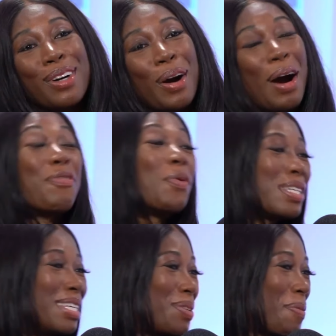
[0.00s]
of
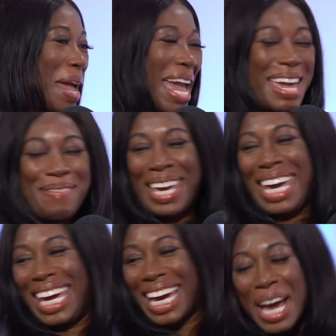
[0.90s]
course it's your
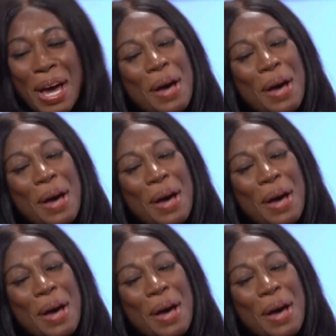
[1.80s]
baby.